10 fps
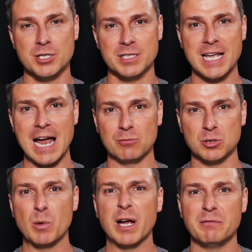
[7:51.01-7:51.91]
into Carol
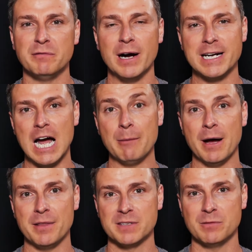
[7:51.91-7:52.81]
Dweck and find out
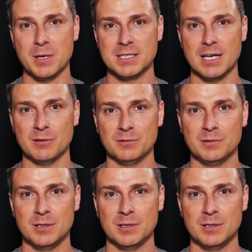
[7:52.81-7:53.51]
about this for myself.